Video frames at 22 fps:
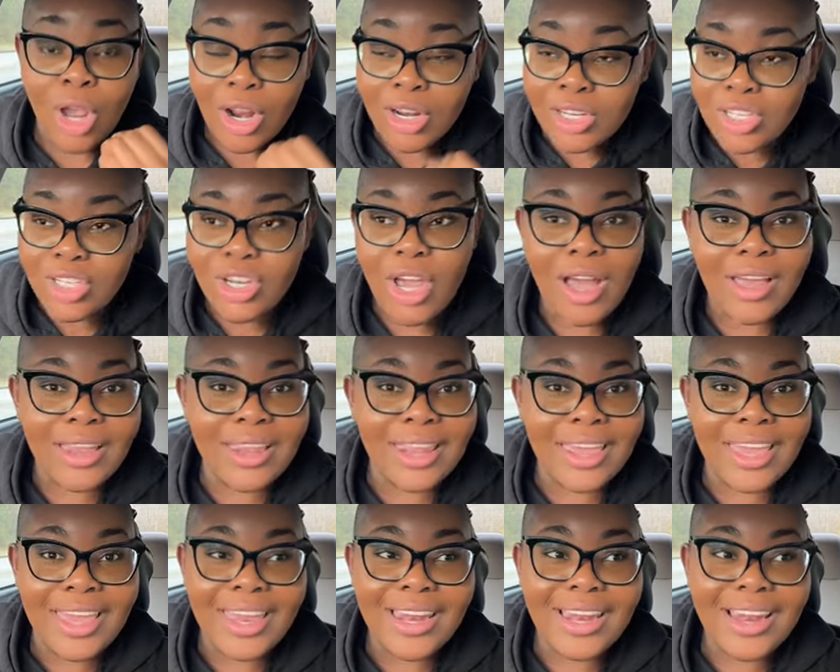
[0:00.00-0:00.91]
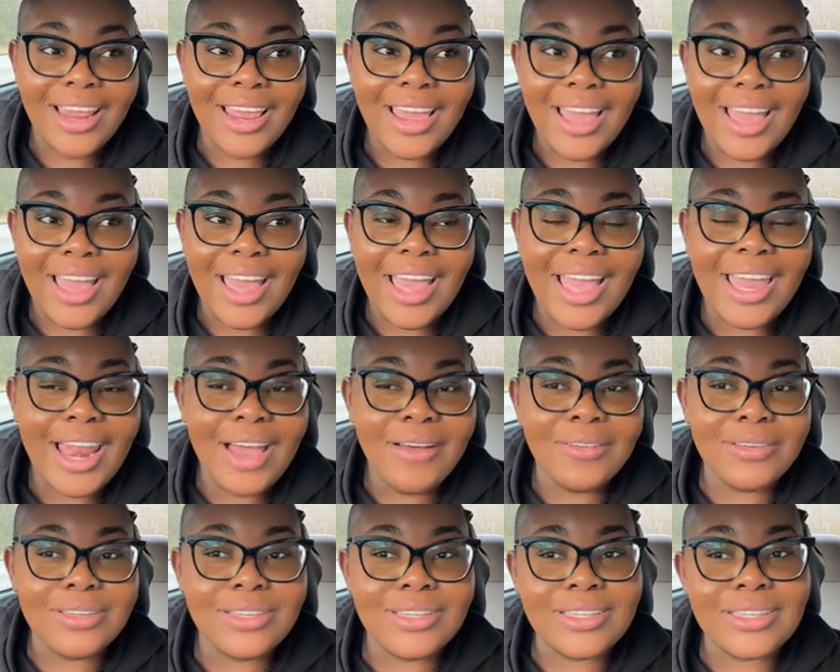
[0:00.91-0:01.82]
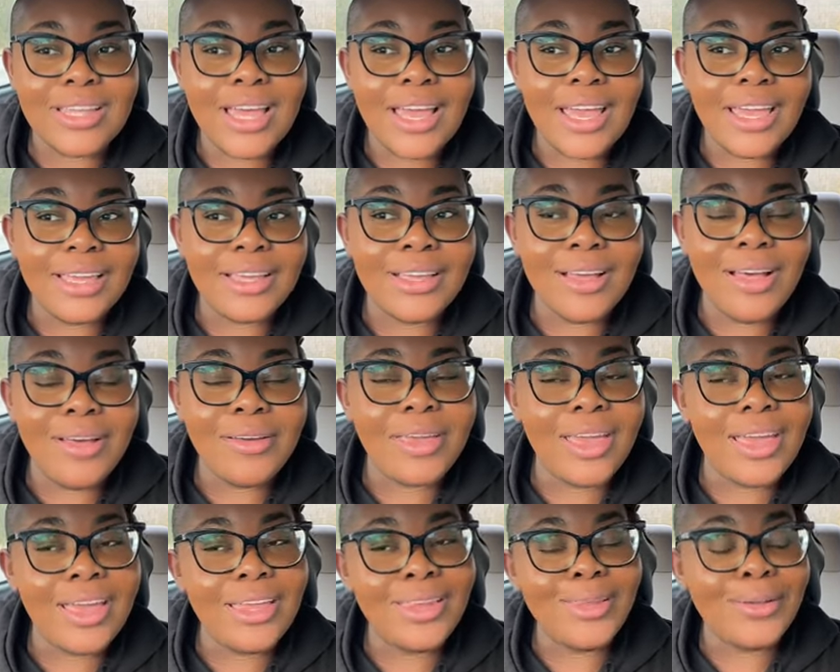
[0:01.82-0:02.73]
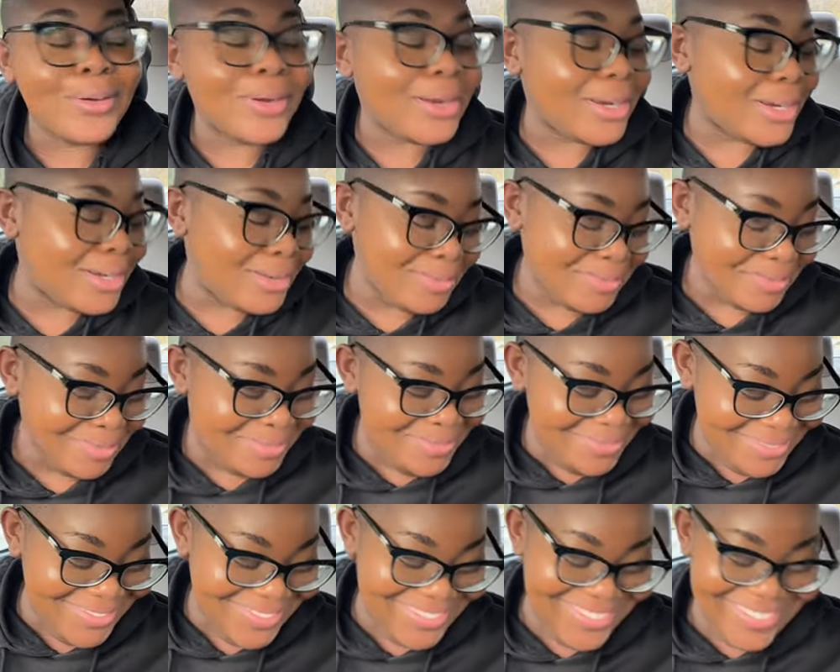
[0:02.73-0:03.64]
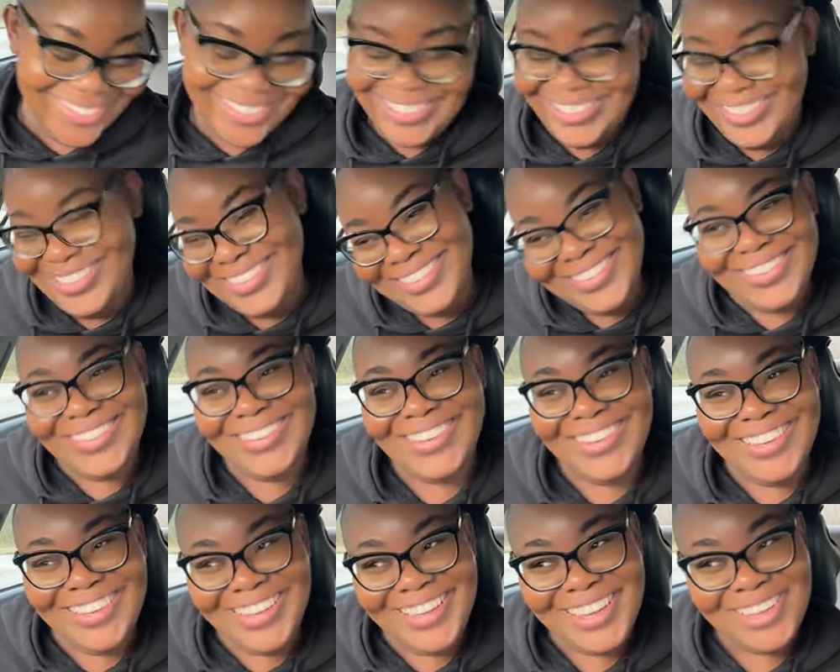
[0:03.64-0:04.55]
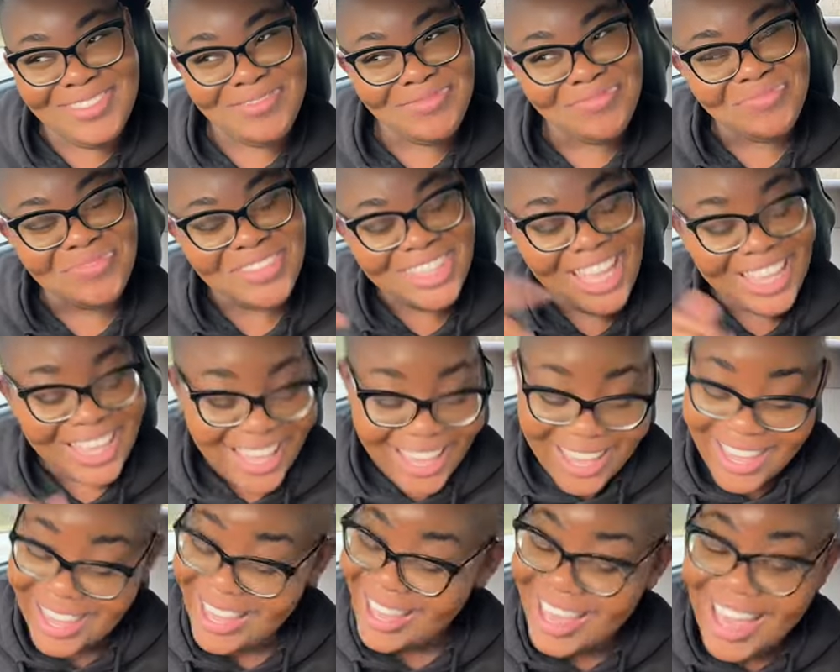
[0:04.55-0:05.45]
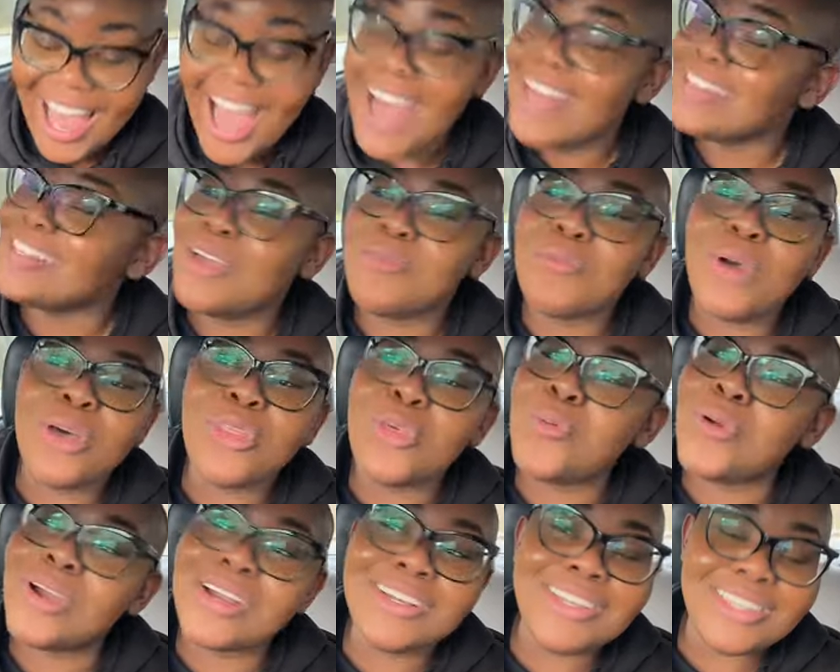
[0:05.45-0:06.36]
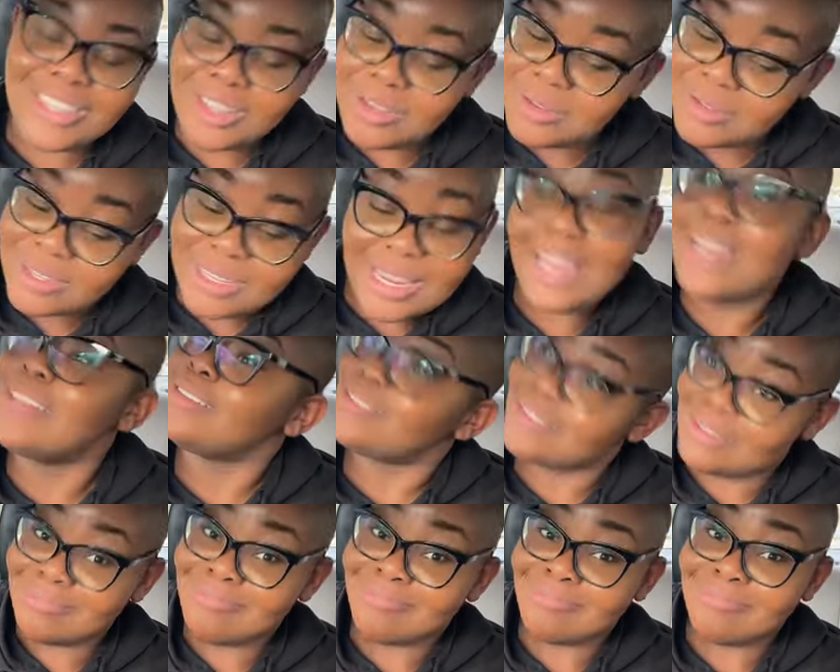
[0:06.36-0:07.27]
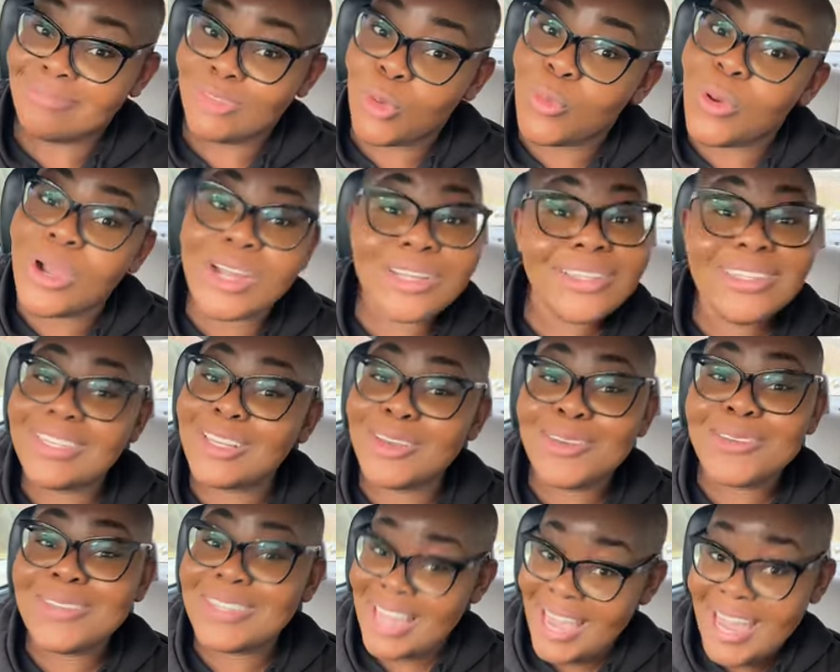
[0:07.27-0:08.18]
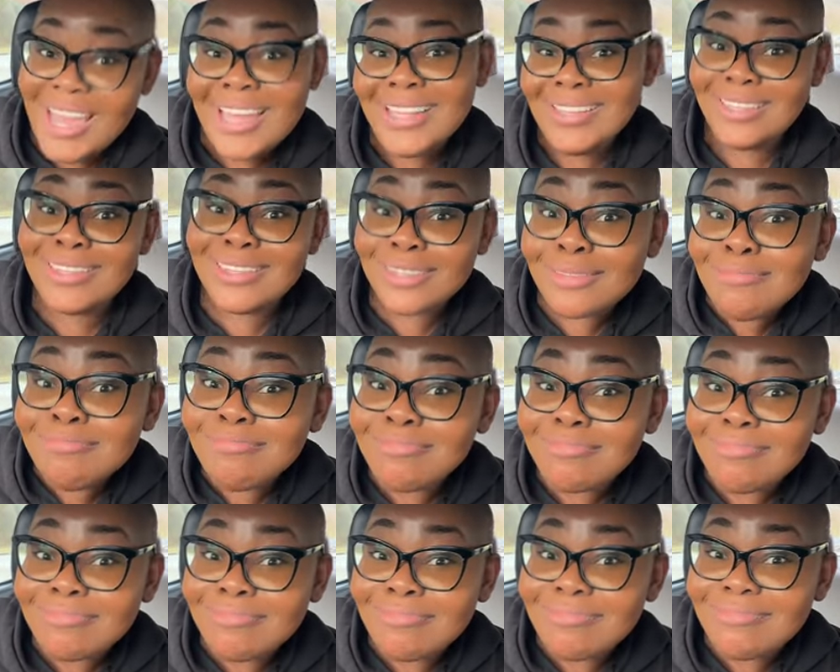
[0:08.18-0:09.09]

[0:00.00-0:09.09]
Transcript: dark chocolate, and I was just like, okay, Lord. I was like, well, the word still stands. The word still stands,